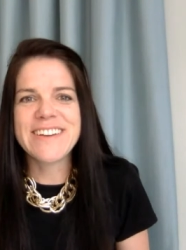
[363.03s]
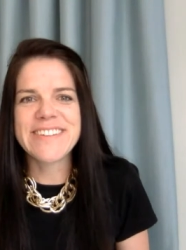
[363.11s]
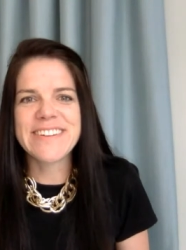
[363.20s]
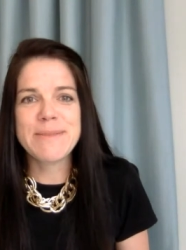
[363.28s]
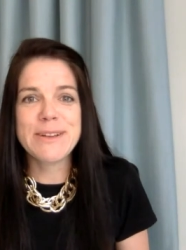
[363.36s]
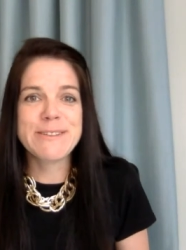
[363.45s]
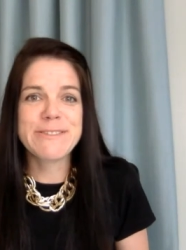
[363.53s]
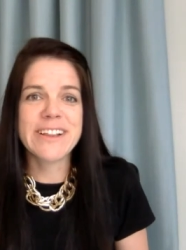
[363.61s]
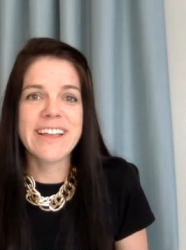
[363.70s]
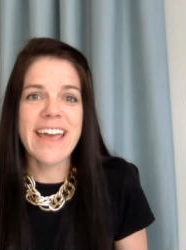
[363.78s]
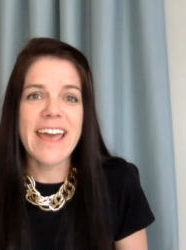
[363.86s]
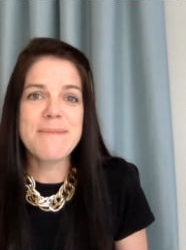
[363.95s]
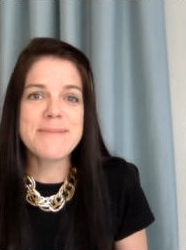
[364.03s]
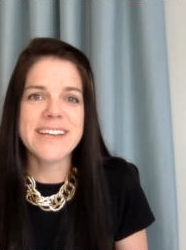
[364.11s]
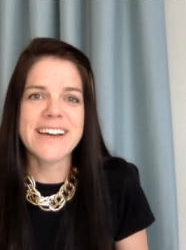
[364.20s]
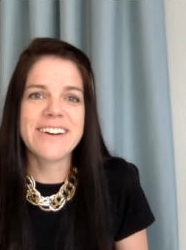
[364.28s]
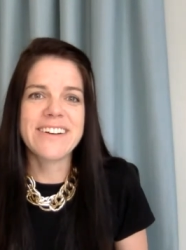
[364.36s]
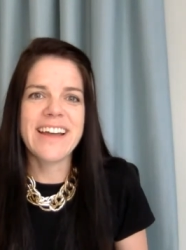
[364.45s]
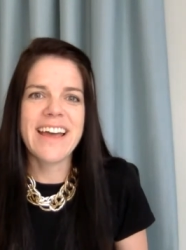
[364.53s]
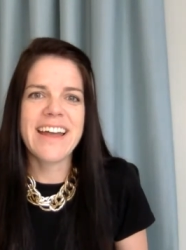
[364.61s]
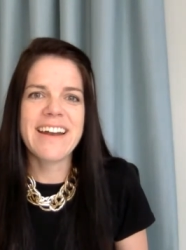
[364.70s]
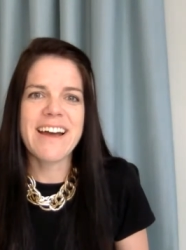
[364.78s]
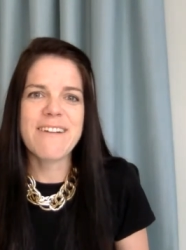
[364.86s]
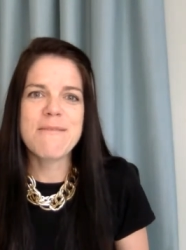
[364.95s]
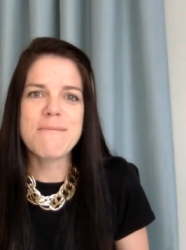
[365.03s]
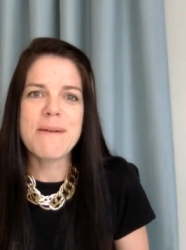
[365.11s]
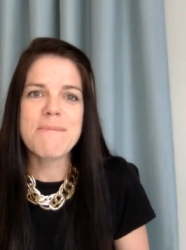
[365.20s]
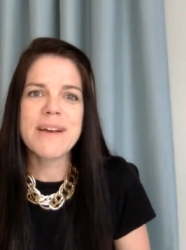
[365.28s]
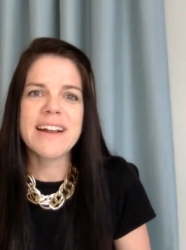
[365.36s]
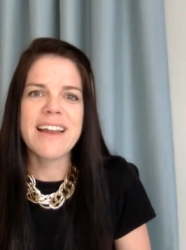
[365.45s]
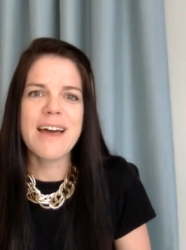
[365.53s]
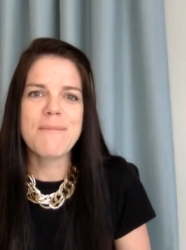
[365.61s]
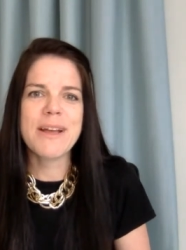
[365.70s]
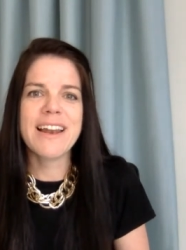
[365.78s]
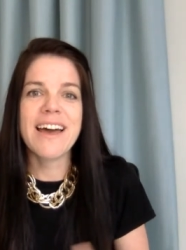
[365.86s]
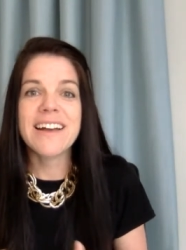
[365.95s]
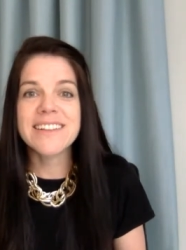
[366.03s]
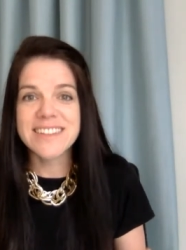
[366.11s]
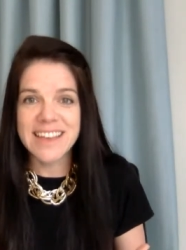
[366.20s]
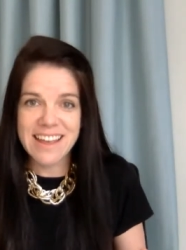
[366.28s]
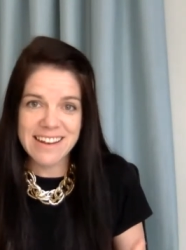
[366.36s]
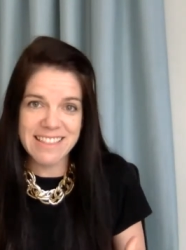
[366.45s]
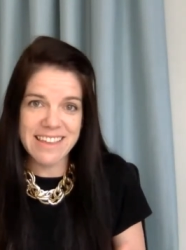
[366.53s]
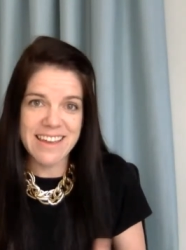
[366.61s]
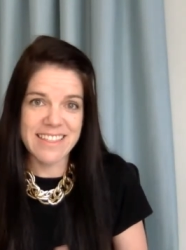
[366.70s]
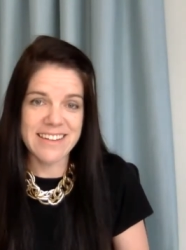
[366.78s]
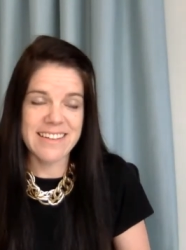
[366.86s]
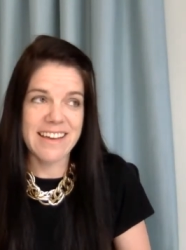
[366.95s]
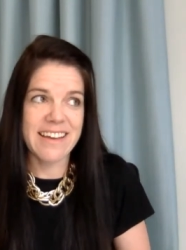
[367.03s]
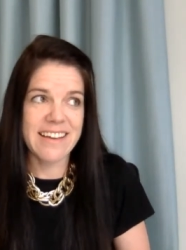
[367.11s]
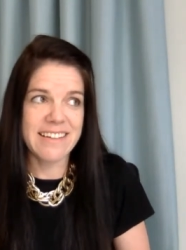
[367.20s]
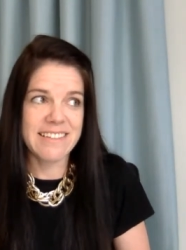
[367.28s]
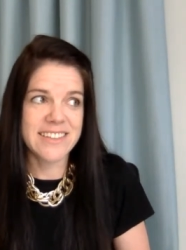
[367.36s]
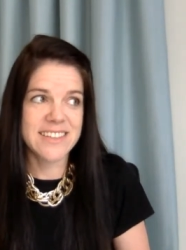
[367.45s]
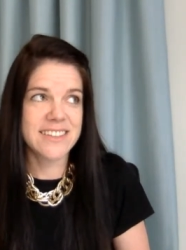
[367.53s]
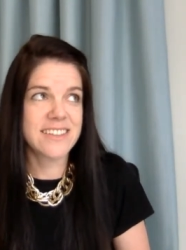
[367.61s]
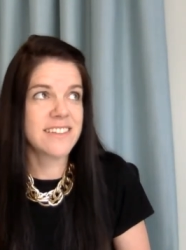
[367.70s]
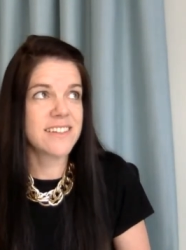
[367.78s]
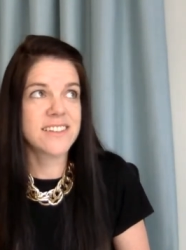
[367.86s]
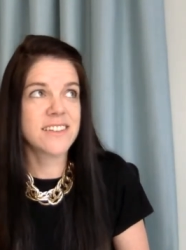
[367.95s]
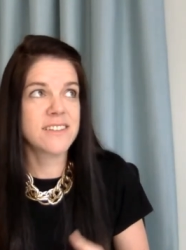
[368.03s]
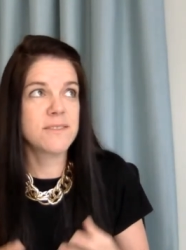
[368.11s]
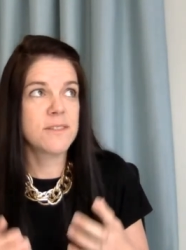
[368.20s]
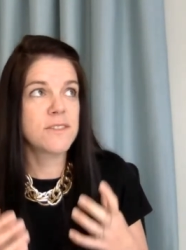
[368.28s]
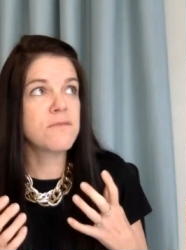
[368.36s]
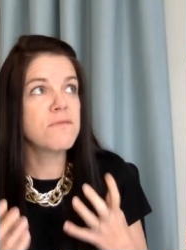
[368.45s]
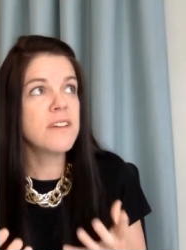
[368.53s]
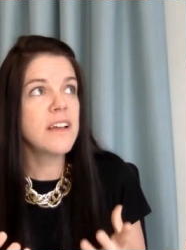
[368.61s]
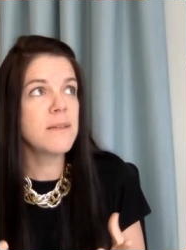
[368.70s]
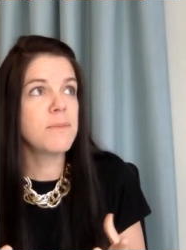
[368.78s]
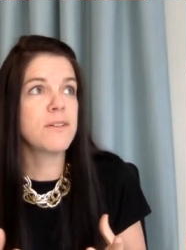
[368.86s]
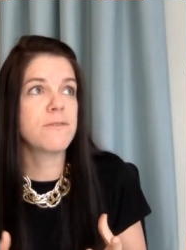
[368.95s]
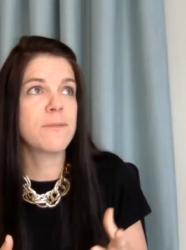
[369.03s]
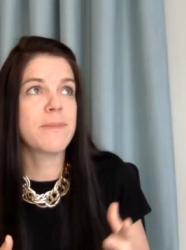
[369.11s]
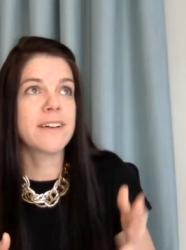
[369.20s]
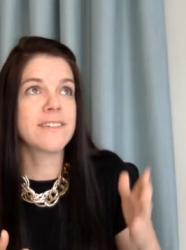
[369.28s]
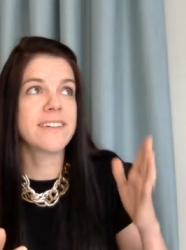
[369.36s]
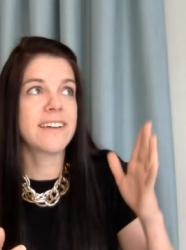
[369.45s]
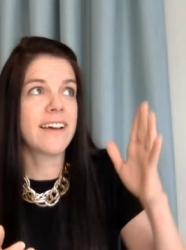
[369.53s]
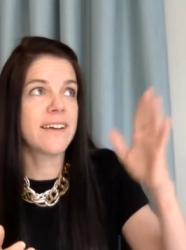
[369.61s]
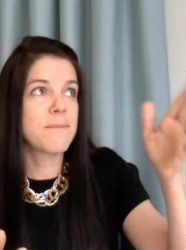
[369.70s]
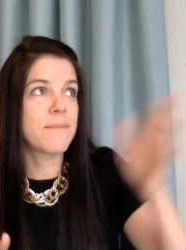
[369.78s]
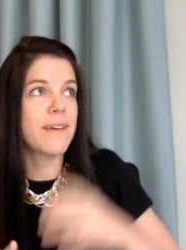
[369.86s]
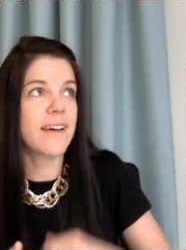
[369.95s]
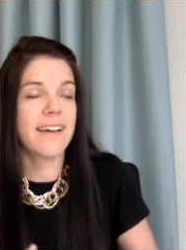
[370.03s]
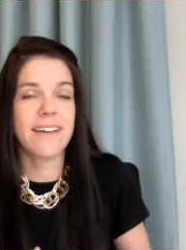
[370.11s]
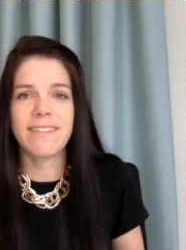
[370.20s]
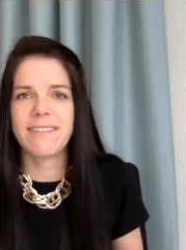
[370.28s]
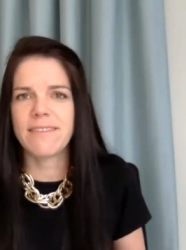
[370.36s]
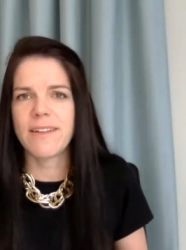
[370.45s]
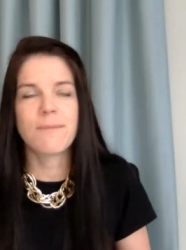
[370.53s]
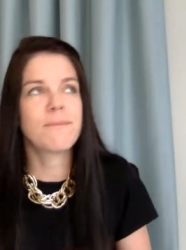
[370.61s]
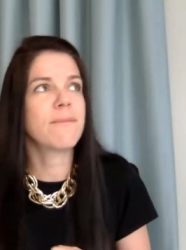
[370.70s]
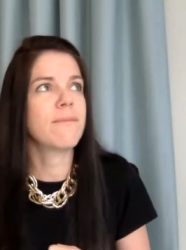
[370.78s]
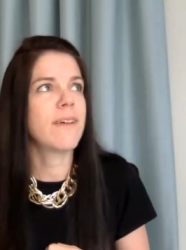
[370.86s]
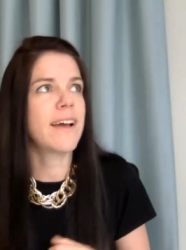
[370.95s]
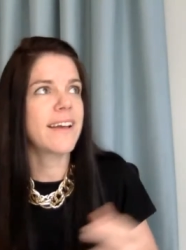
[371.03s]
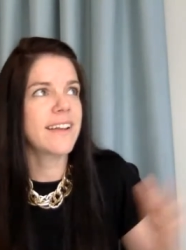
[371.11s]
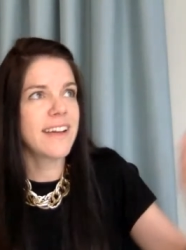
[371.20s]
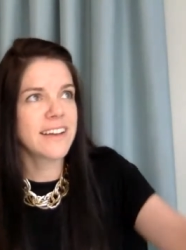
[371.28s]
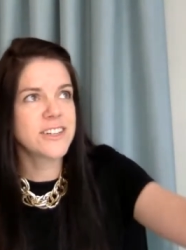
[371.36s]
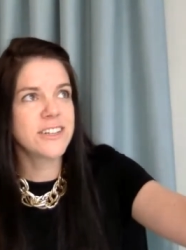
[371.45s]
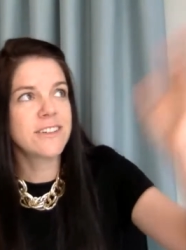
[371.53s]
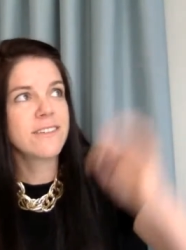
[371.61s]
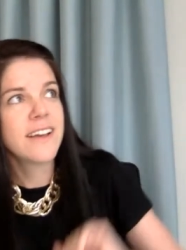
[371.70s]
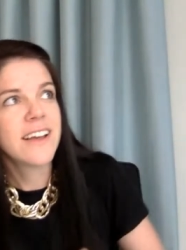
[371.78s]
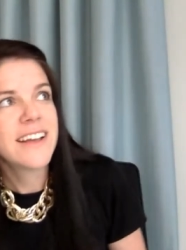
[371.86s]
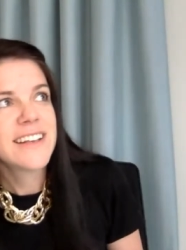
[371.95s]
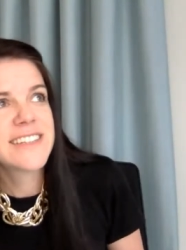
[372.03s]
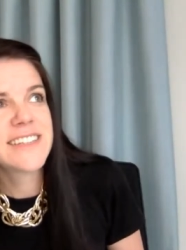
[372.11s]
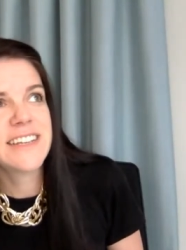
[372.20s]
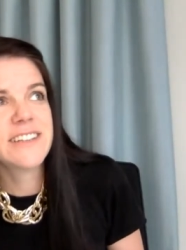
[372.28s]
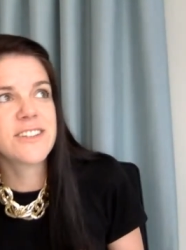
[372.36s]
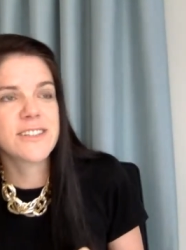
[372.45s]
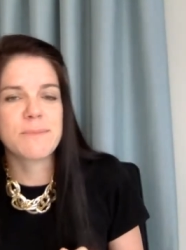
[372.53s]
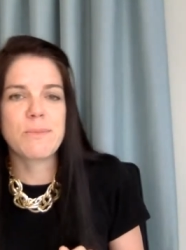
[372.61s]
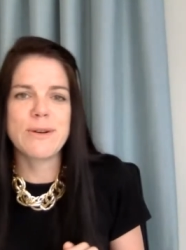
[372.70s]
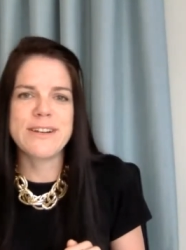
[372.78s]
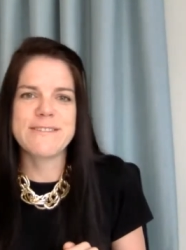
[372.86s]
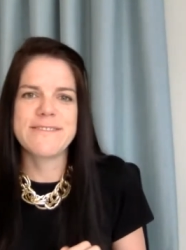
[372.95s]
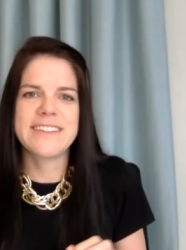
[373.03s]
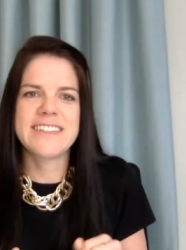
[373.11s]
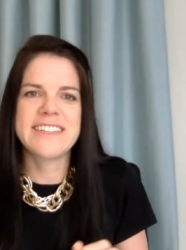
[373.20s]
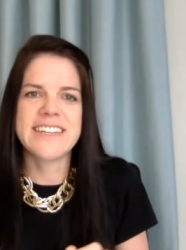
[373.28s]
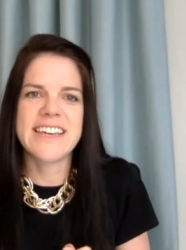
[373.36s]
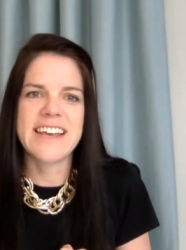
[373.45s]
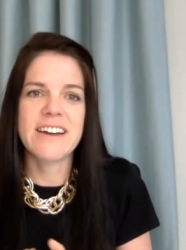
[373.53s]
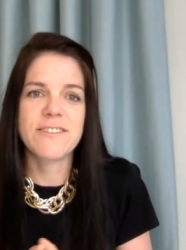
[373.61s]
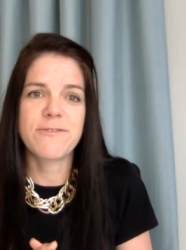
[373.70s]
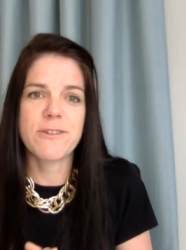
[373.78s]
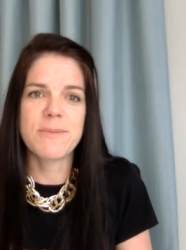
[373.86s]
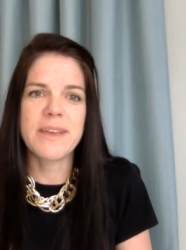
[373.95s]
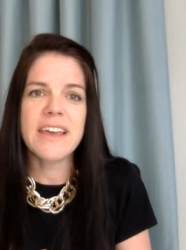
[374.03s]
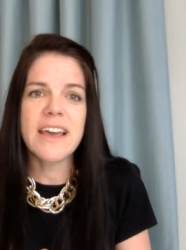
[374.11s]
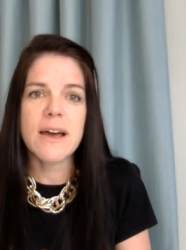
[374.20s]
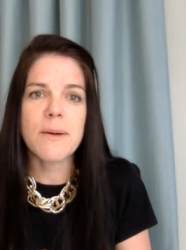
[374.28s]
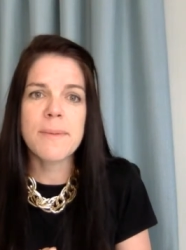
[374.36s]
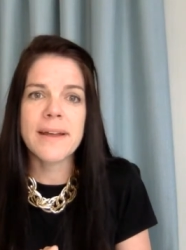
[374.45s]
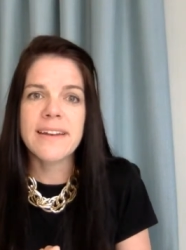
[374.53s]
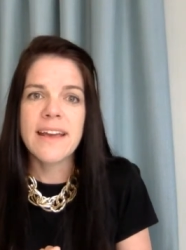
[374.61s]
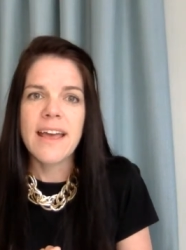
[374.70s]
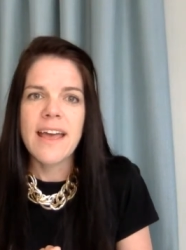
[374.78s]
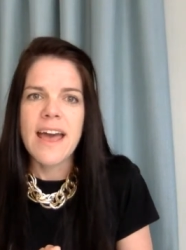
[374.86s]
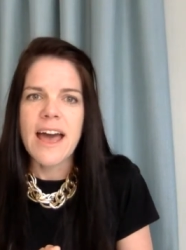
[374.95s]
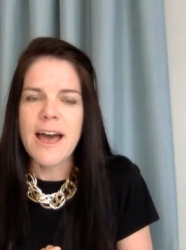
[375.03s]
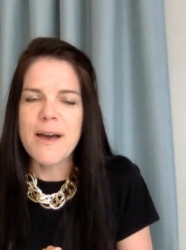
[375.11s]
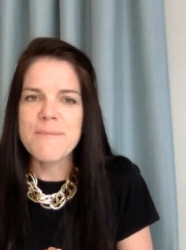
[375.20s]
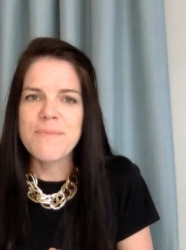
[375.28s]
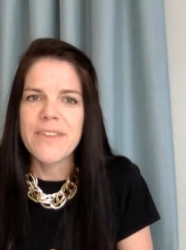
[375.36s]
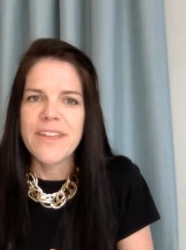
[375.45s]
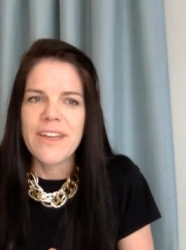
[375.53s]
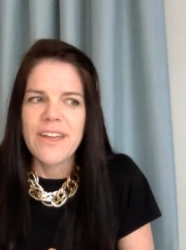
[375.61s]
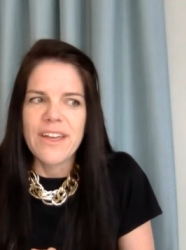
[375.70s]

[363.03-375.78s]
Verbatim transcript: live in beautiful Cape Town, and I remember climbing Lion's Head the other day. It's this is, this is a really beautiful mountain. I'm, I I'm, I can actually see just the point of it sticking out from here, but um,